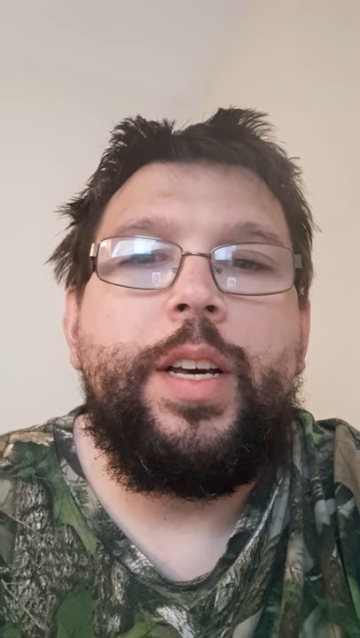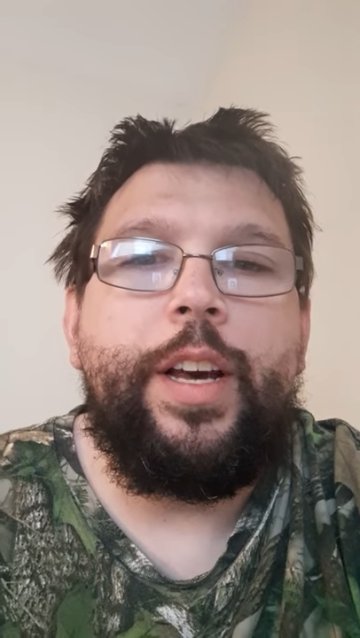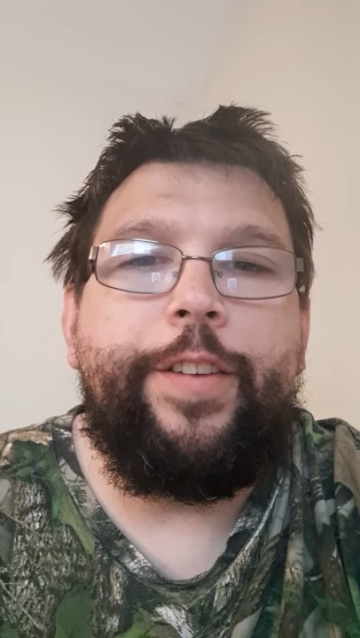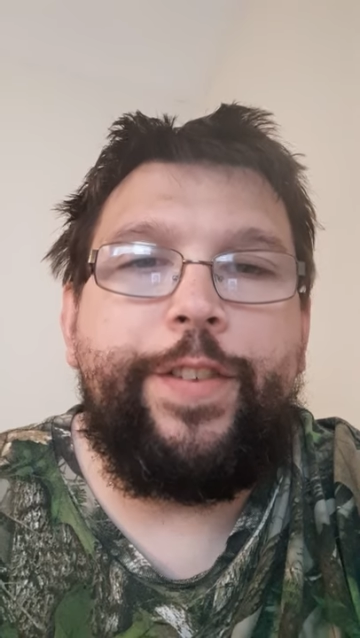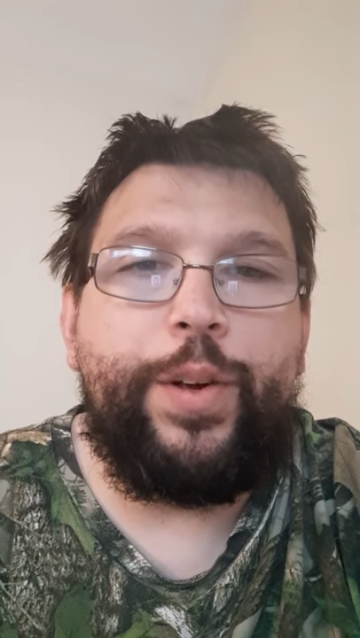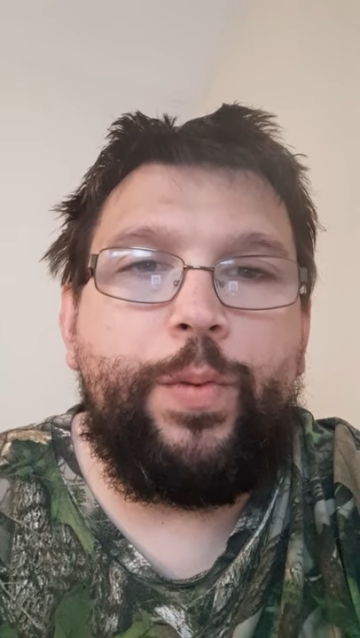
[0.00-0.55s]

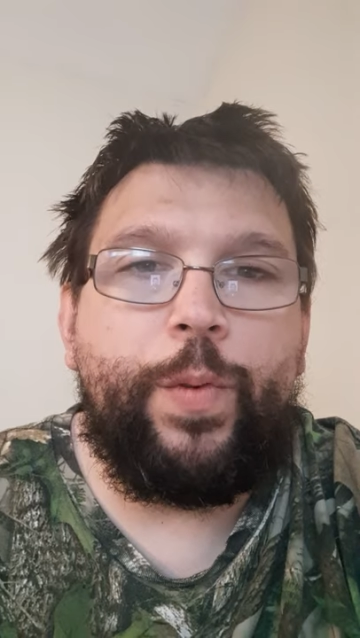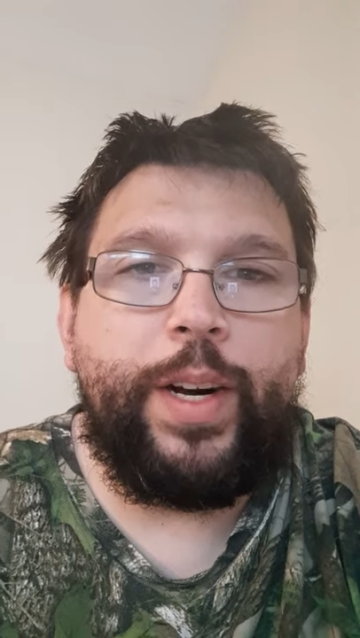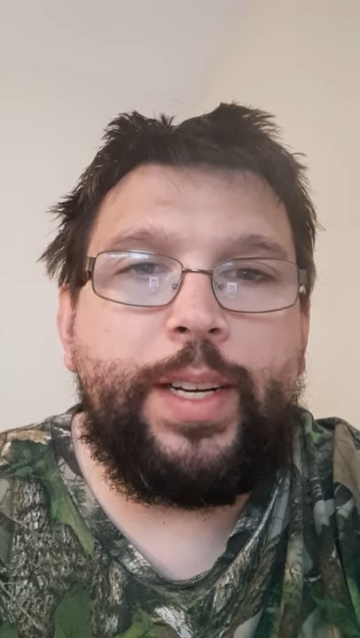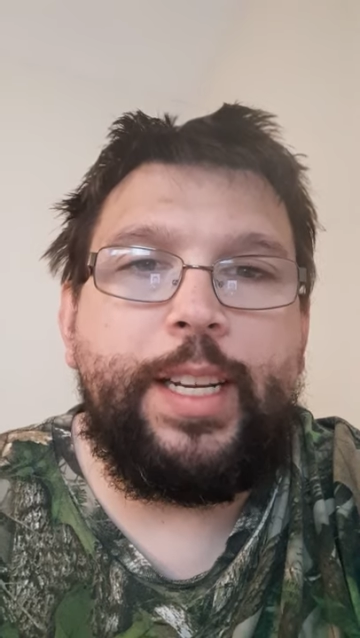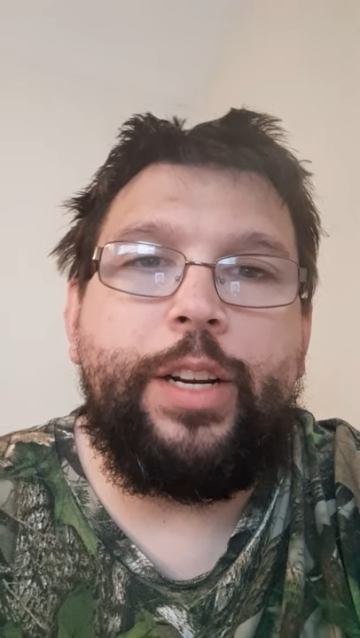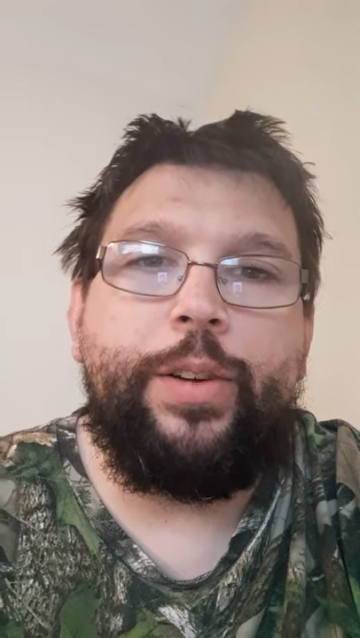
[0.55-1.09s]
if you
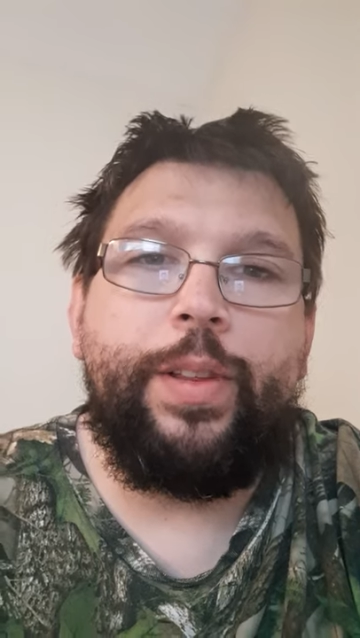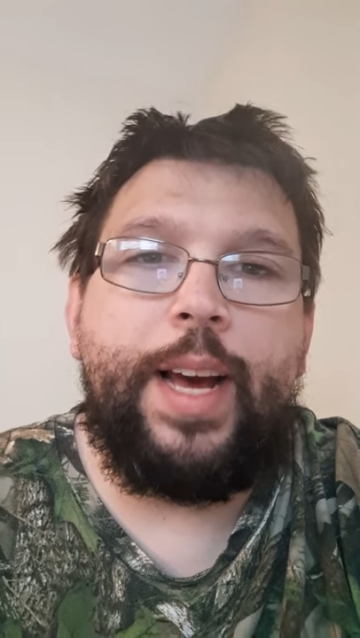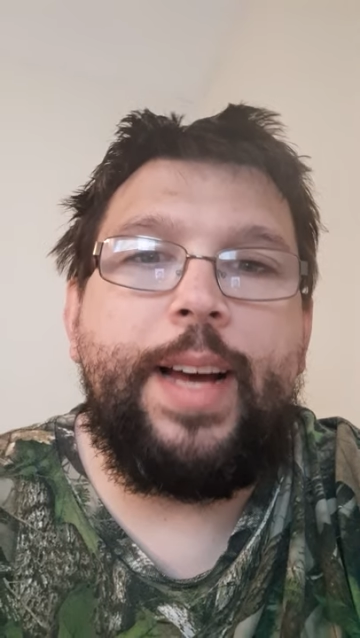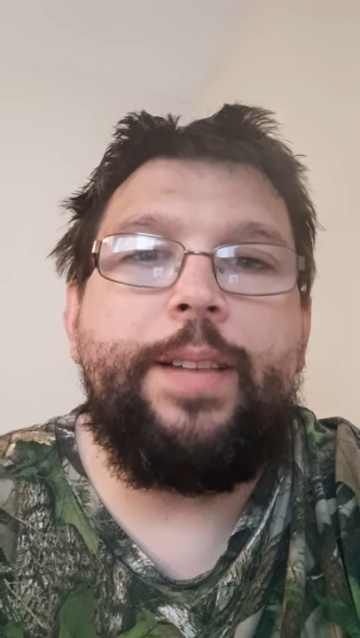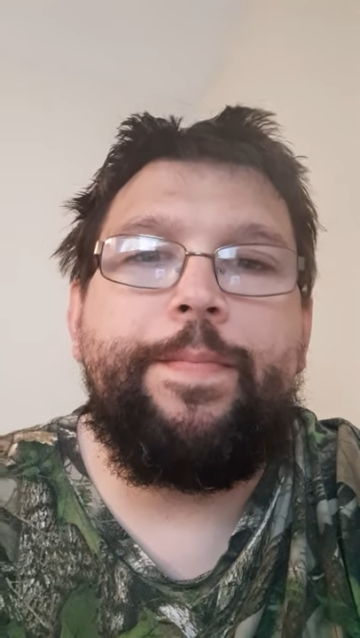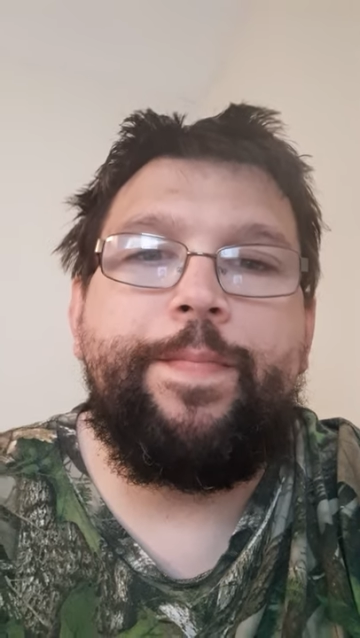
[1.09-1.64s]
want to do
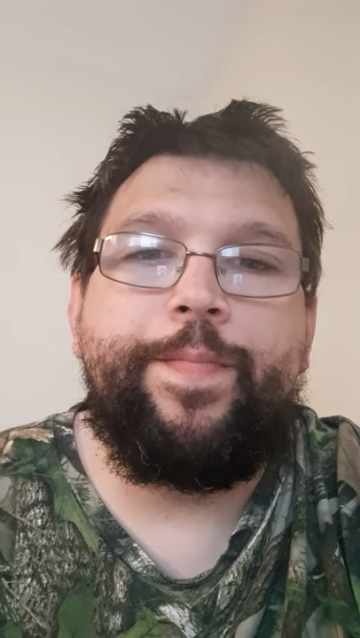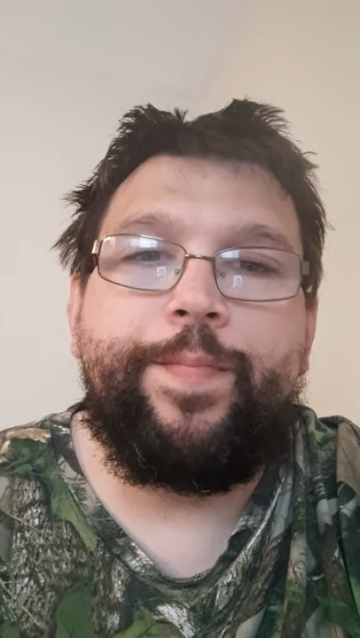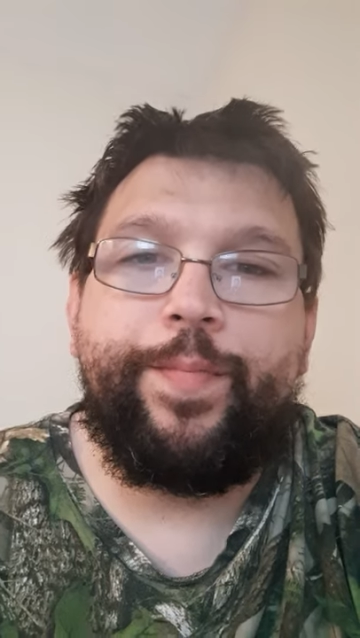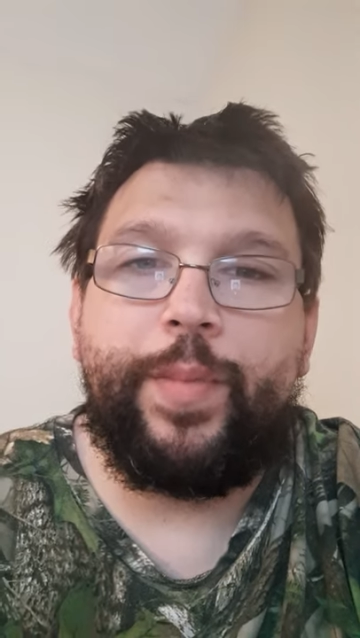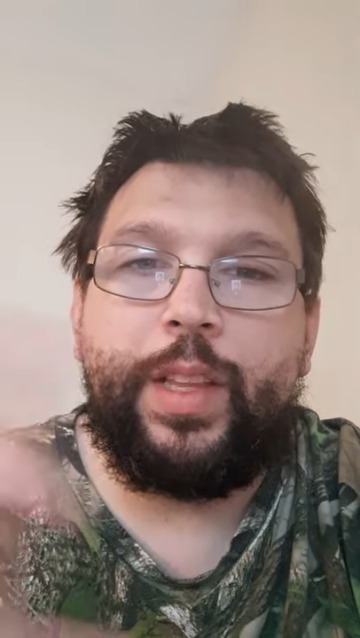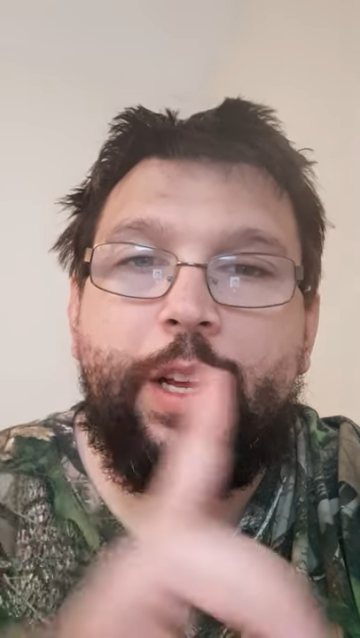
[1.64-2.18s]
that,
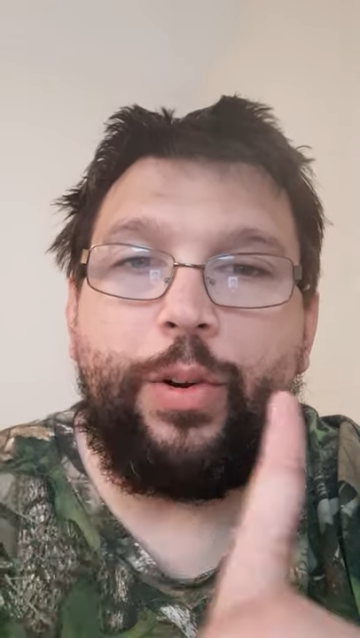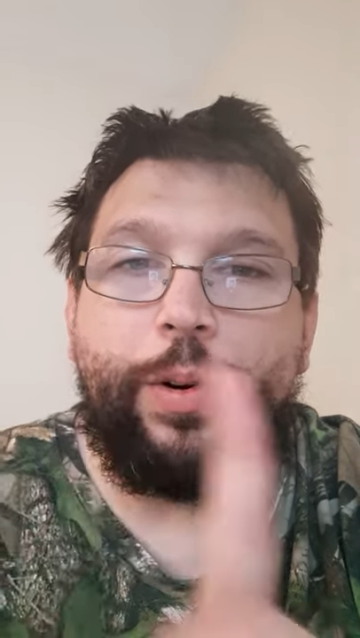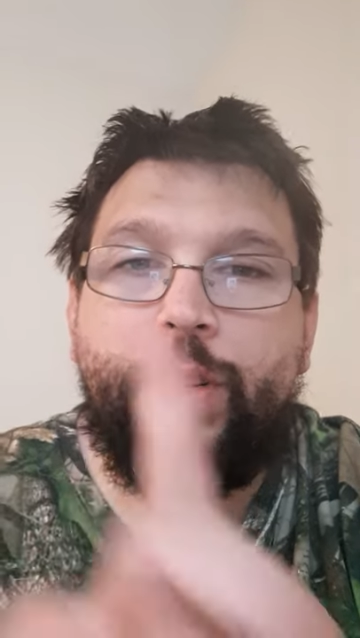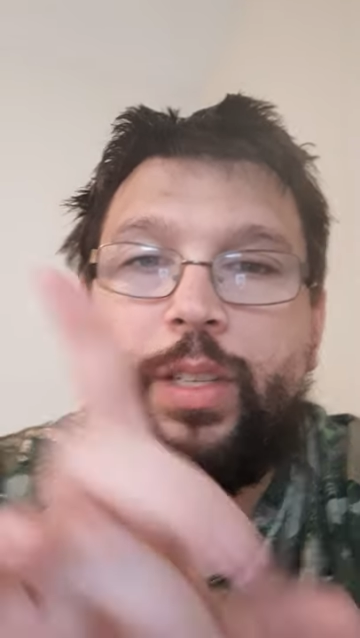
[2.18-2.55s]
the door